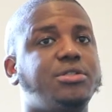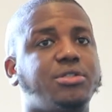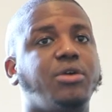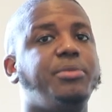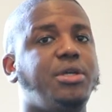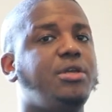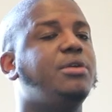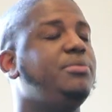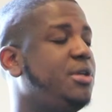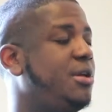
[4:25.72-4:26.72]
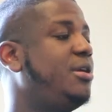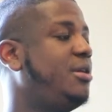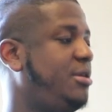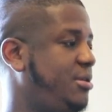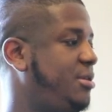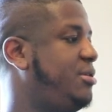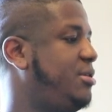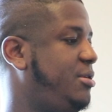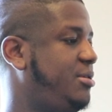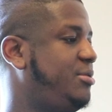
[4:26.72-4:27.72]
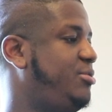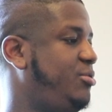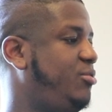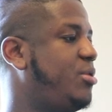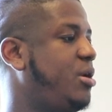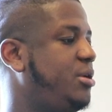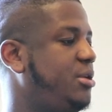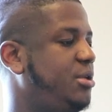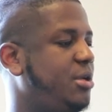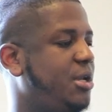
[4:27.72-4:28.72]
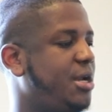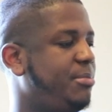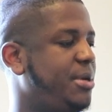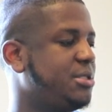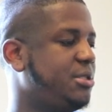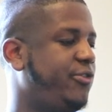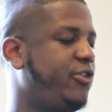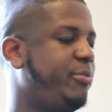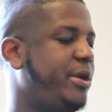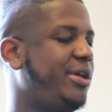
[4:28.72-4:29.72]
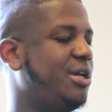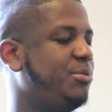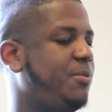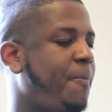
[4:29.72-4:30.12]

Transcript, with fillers: oh so yeah. Me and him, yeah. He uh dude Raw. He did a lot of my stuff on my album,